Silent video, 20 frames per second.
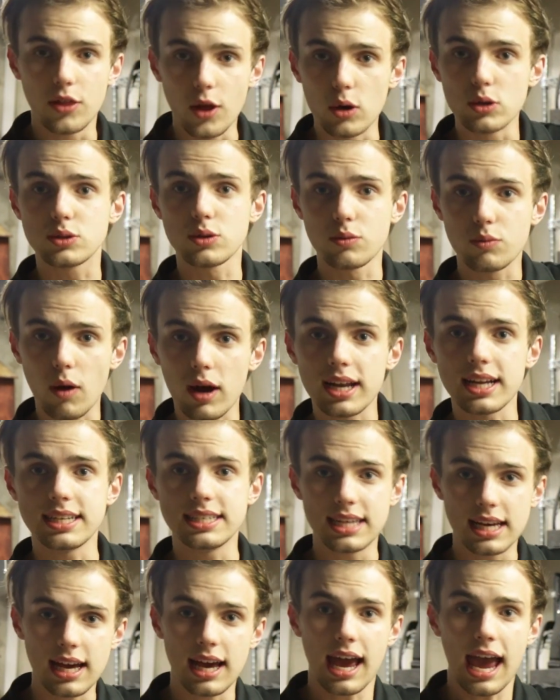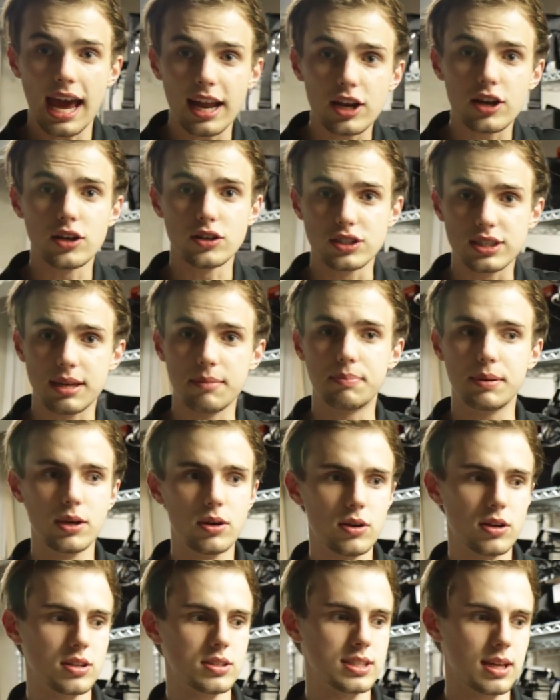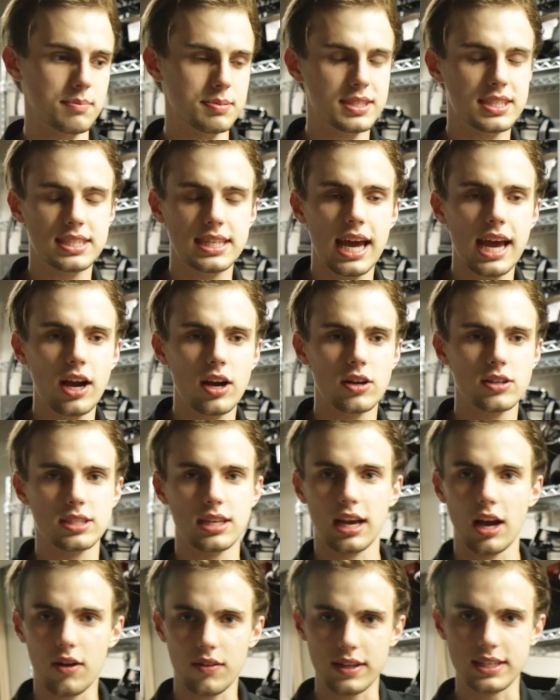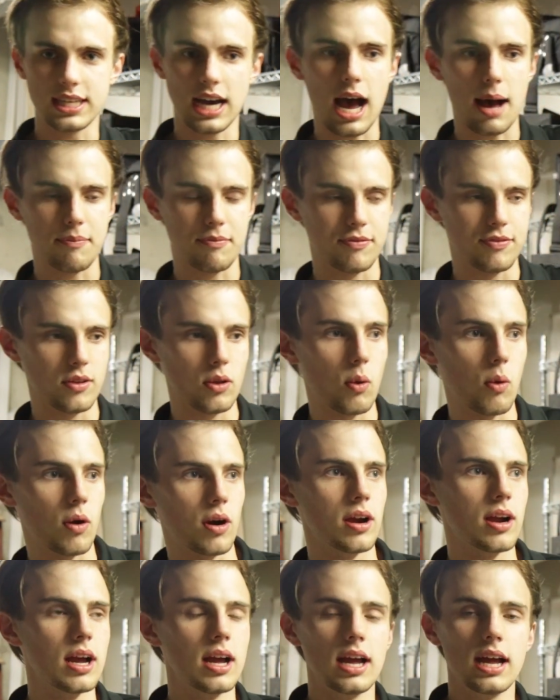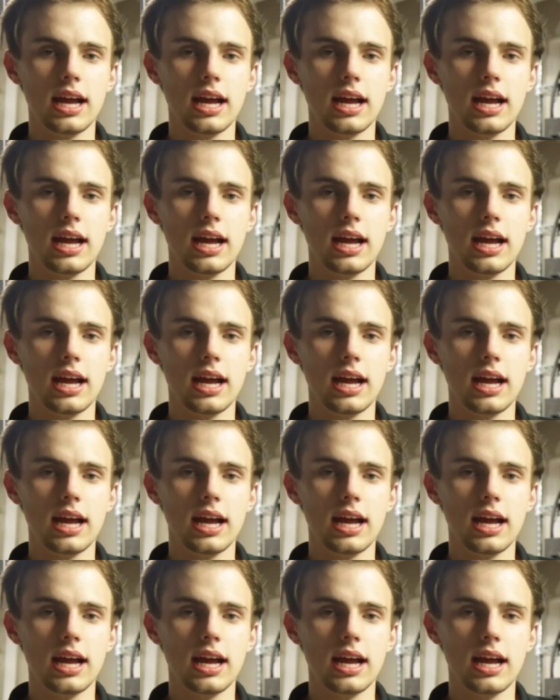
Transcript: Those were running to editors' computers upstairs, like on the top floor.